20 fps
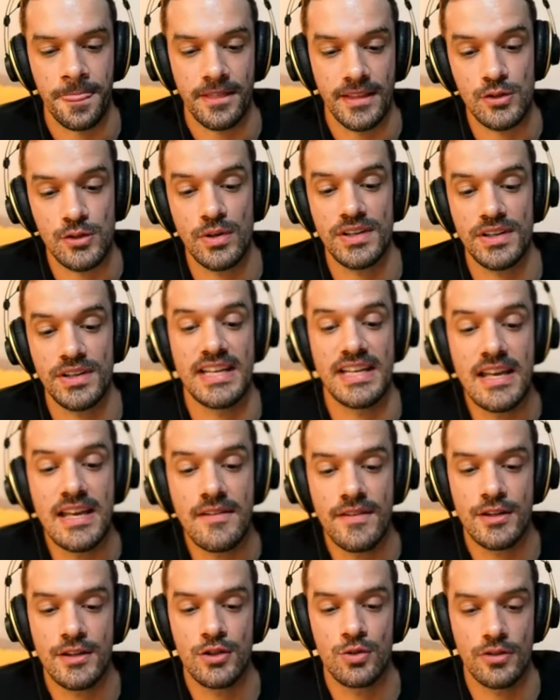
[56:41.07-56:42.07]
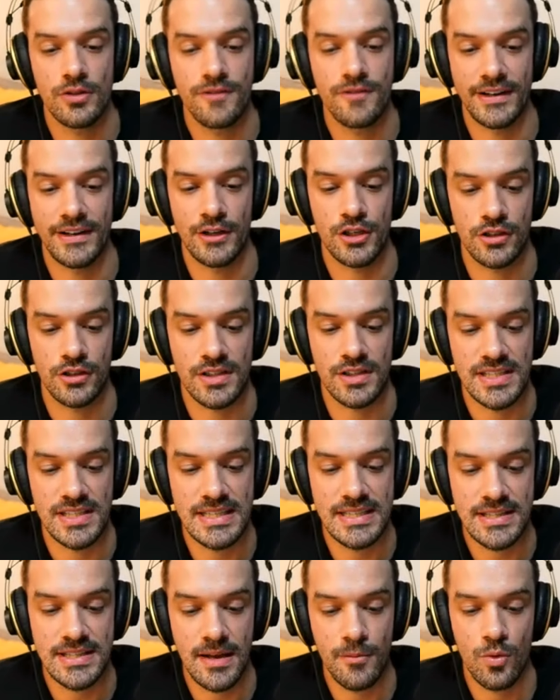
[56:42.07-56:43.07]
that's why they sure. give it to the financial
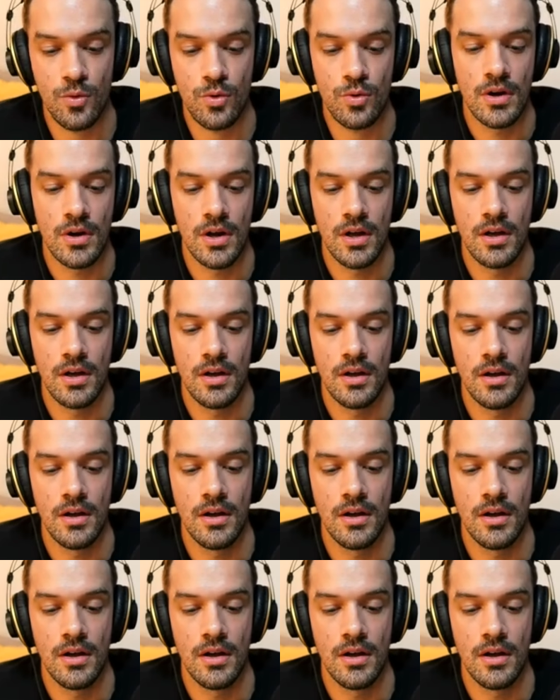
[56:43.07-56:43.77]
system who